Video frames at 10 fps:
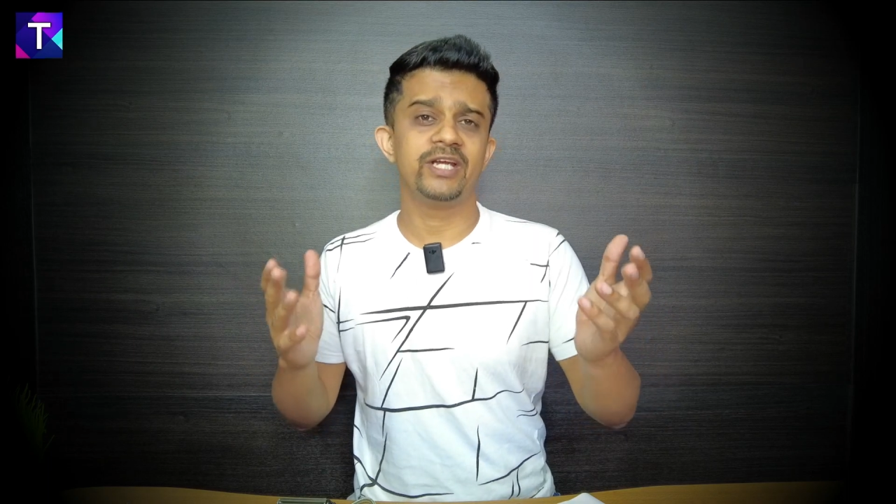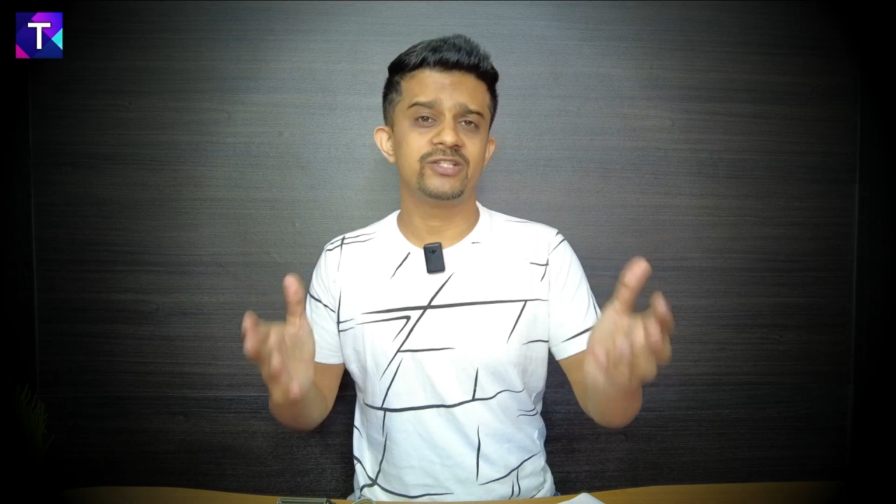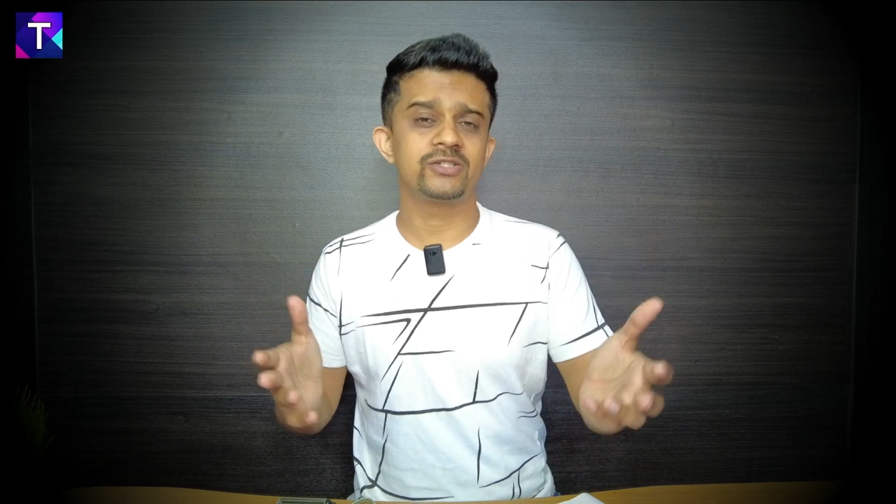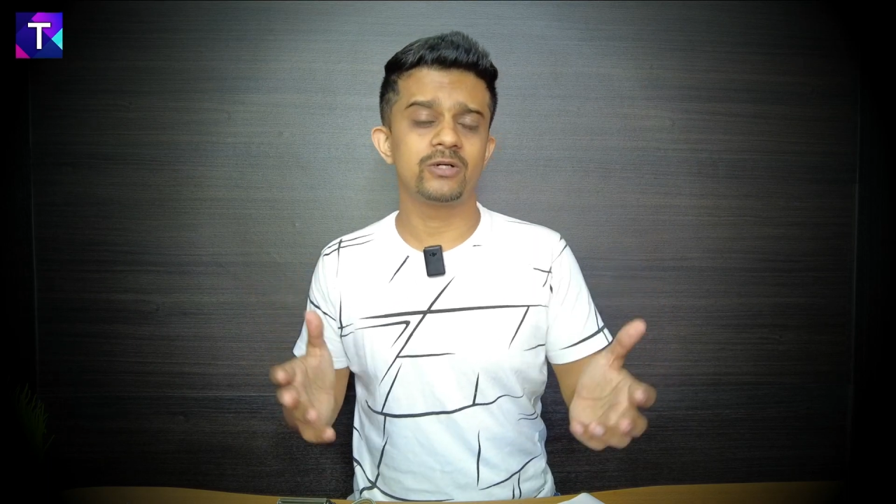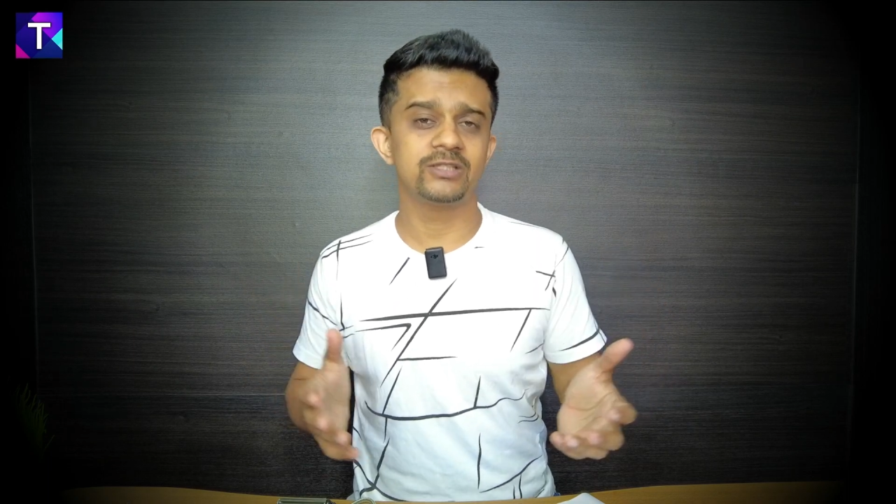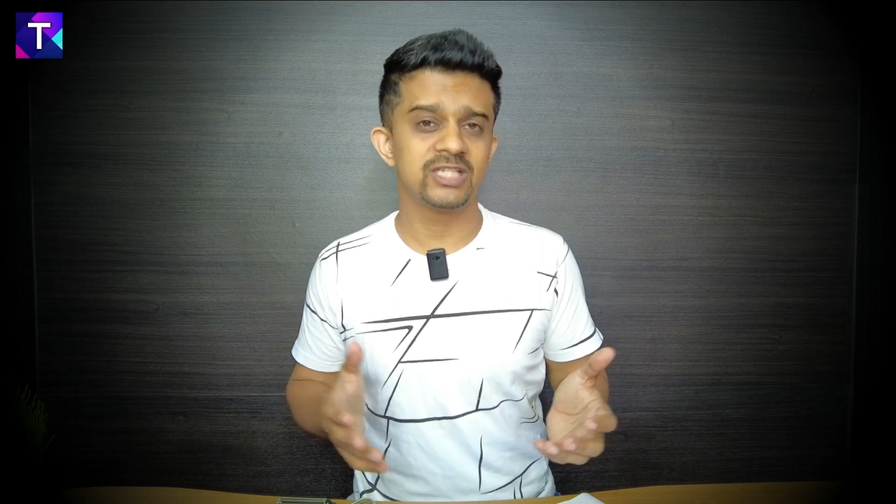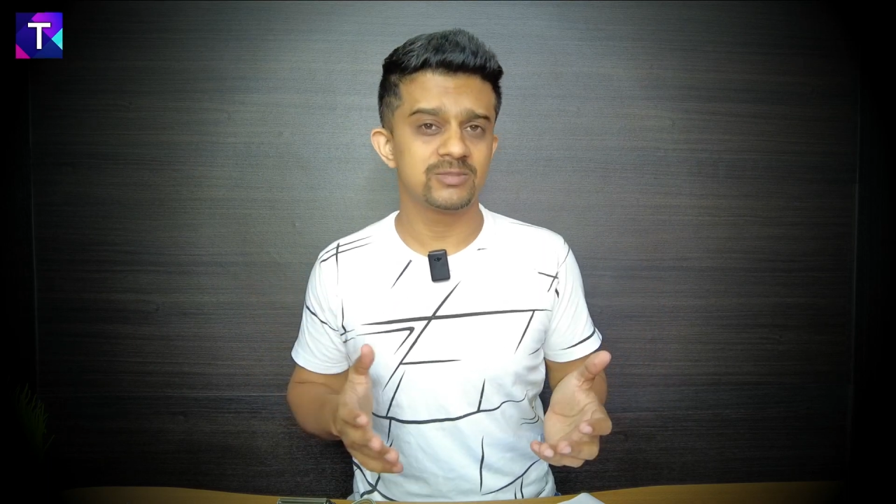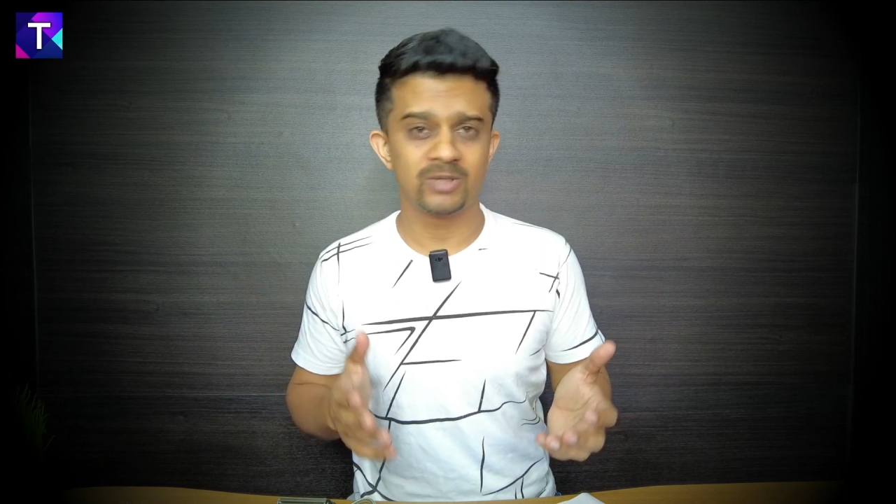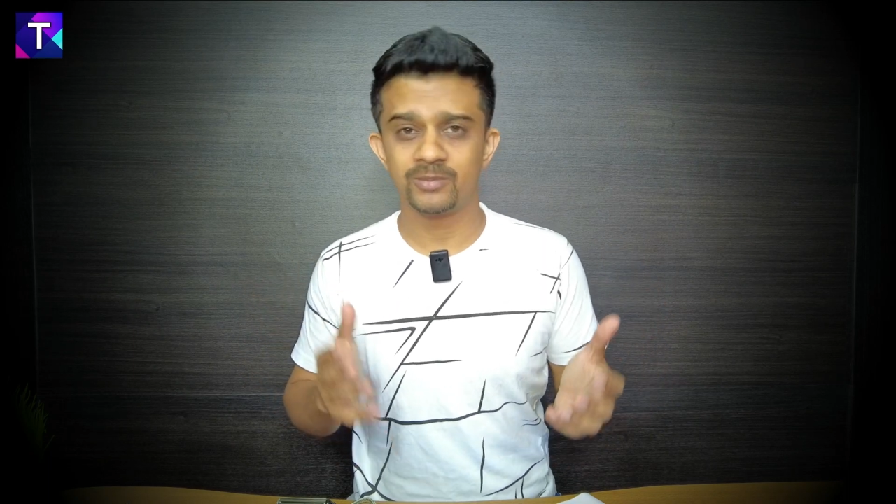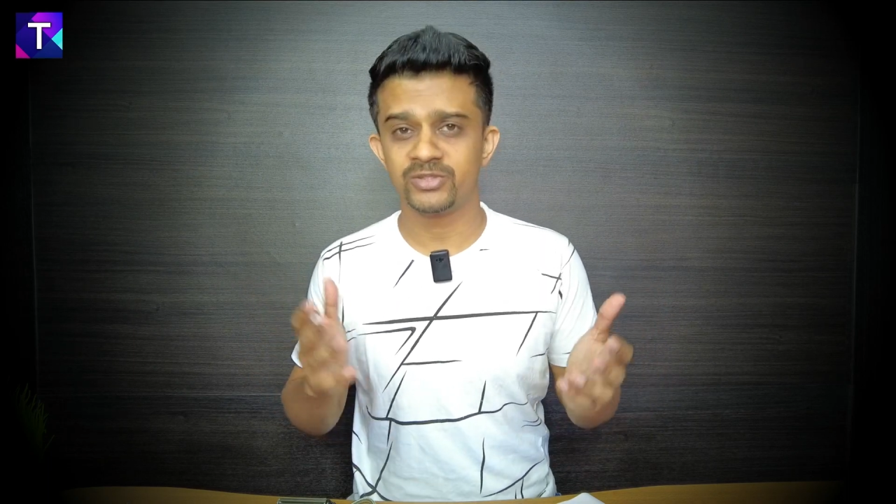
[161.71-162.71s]
install these
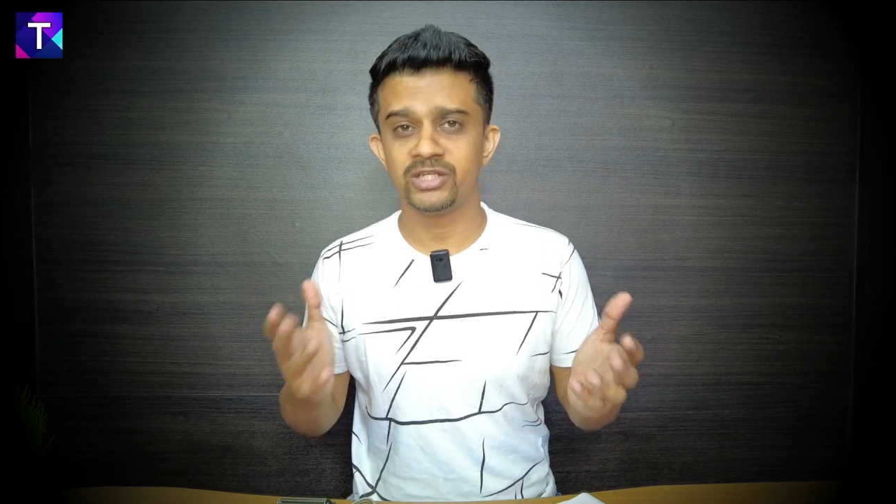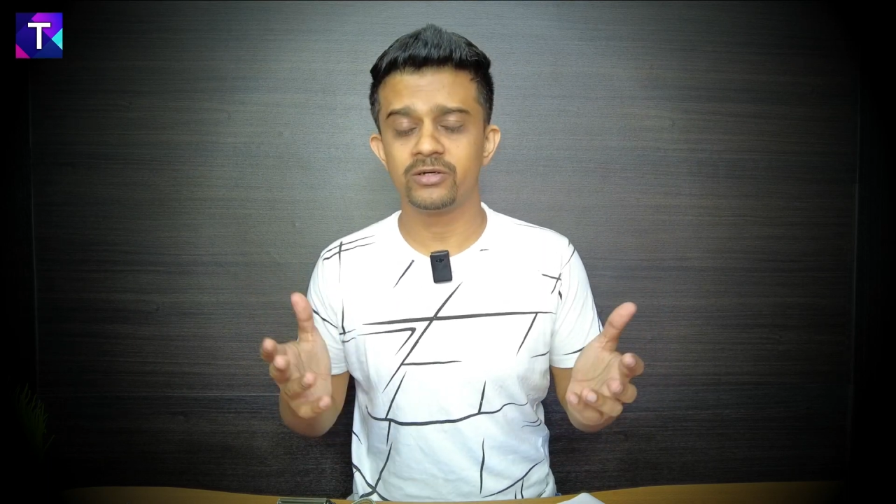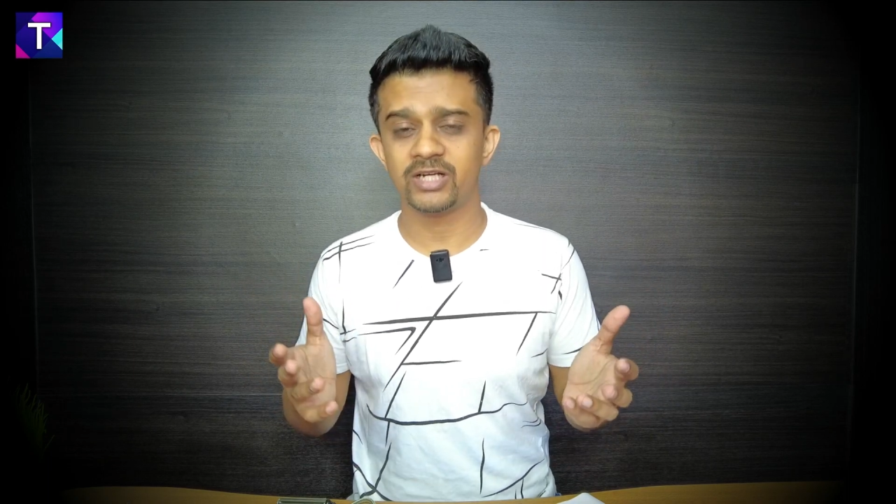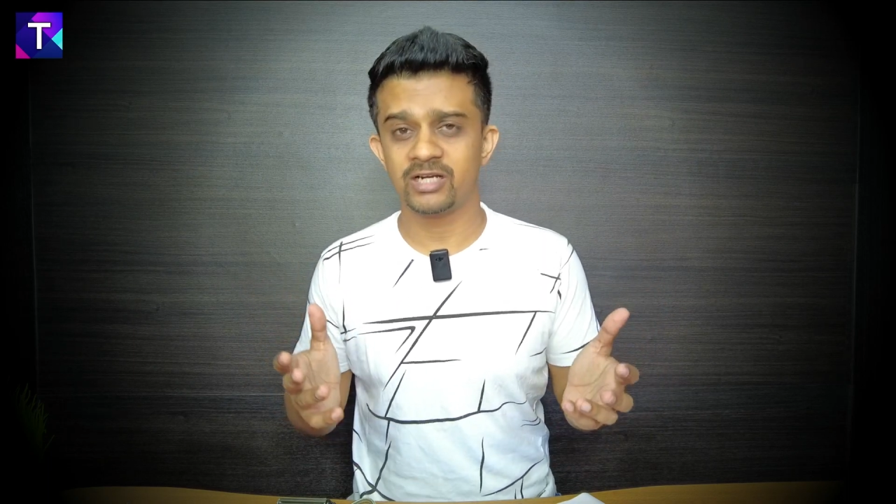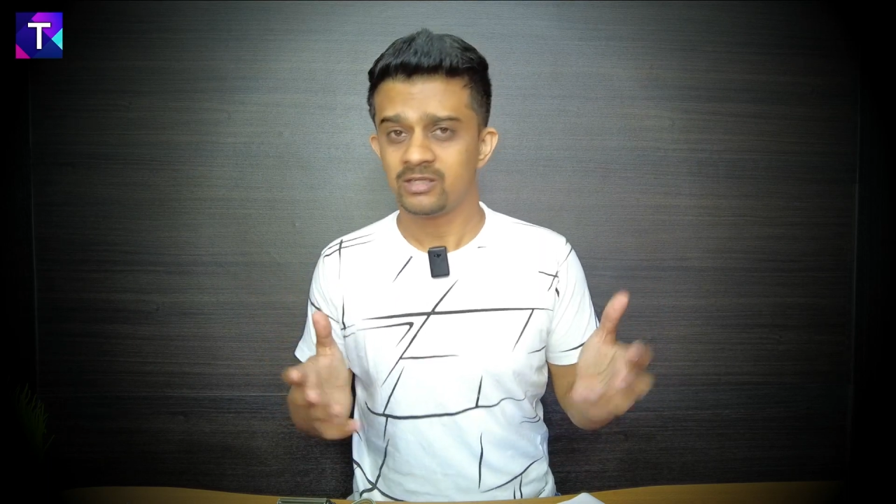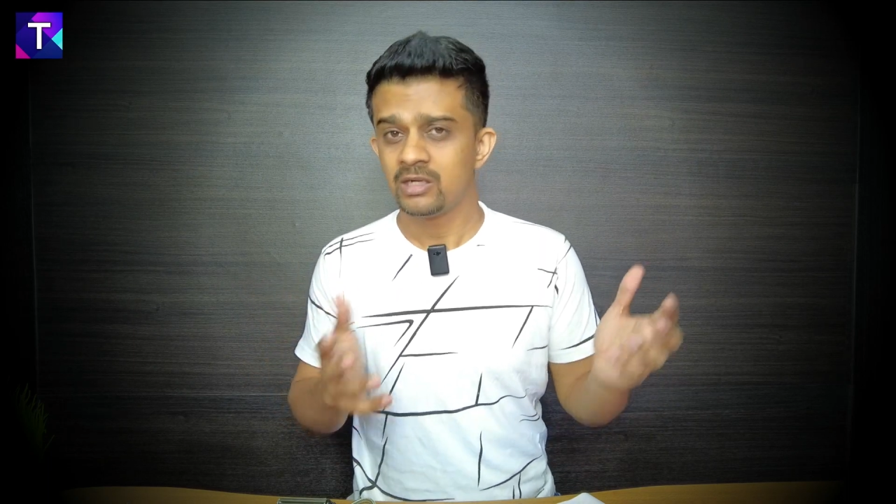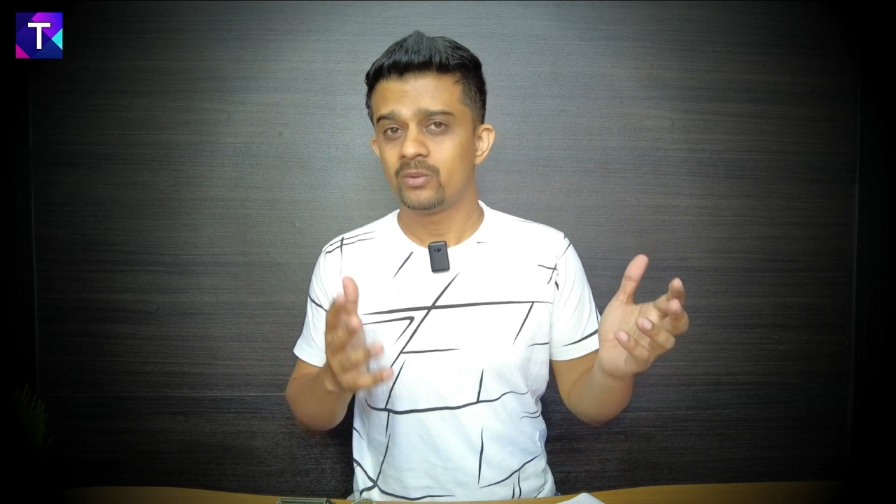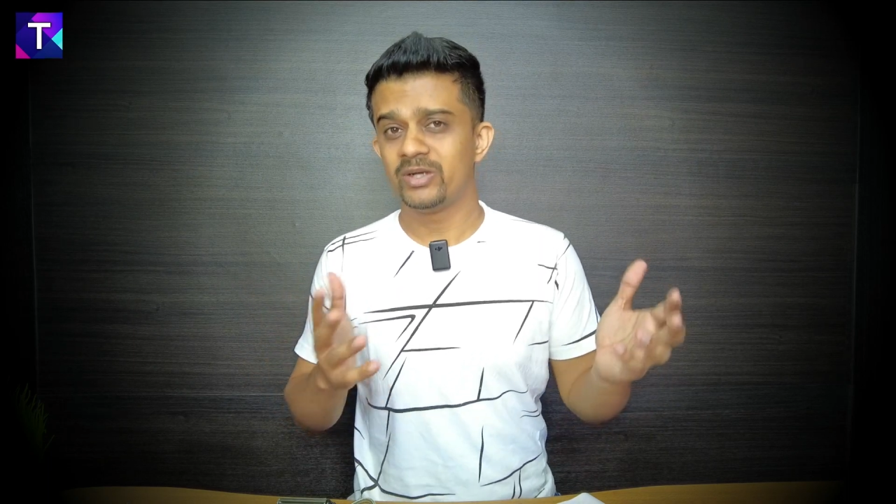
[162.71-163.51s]
bulbs in your car.